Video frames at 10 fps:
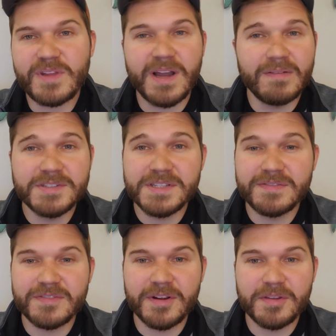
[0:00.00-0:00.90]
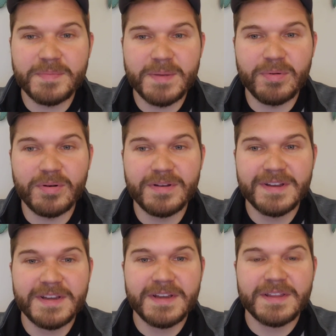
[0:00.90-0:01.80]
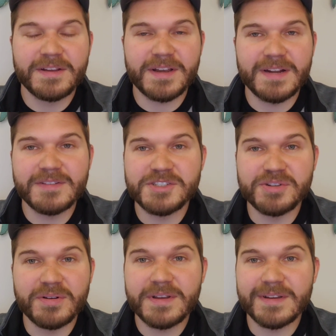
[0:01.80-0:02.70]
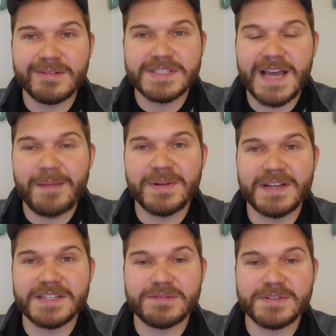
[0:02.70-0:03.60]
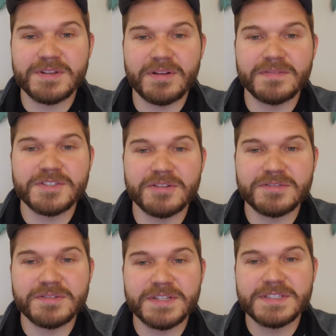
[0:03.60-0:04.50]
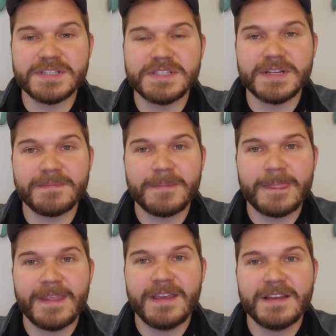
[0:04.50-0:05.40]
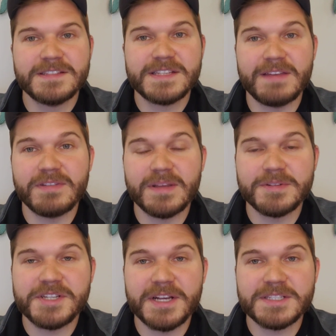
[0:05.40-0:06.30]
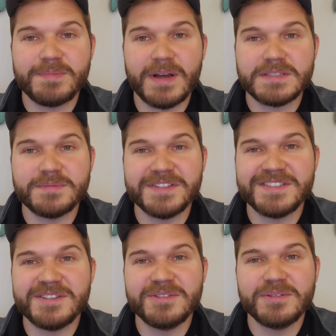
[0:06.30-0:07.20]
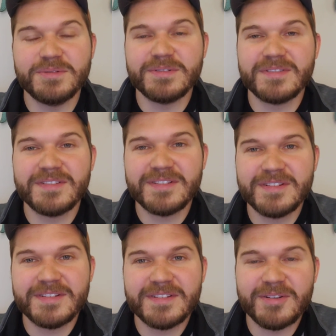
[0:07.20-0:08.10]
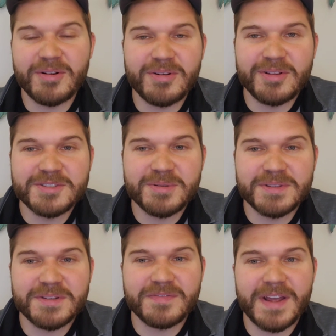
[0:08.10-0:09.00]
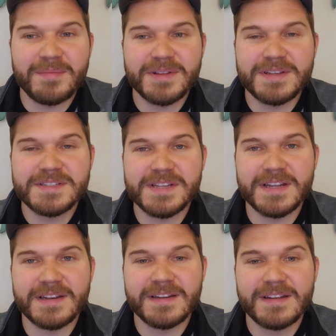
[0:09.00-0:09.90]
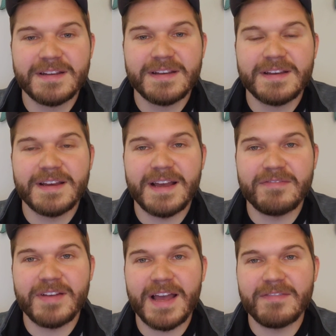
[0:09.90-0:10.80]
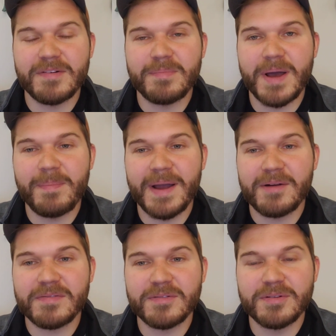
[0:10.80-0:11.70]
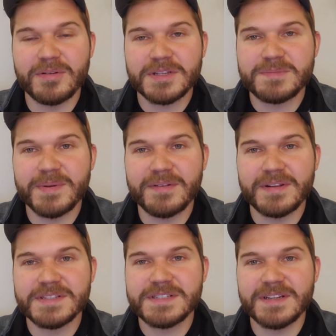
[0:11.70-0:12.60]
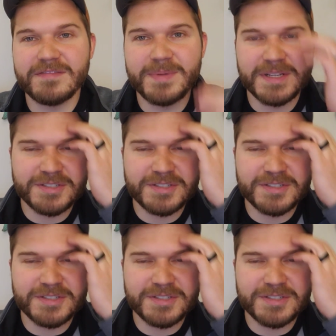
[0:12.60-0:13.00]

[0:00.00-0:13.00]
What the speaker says: Obviously for other people, they're kind of enjoying what's happening as a result of social distancing. It's giving them a chance possibly to grow closer with their families and have a powerful experience of being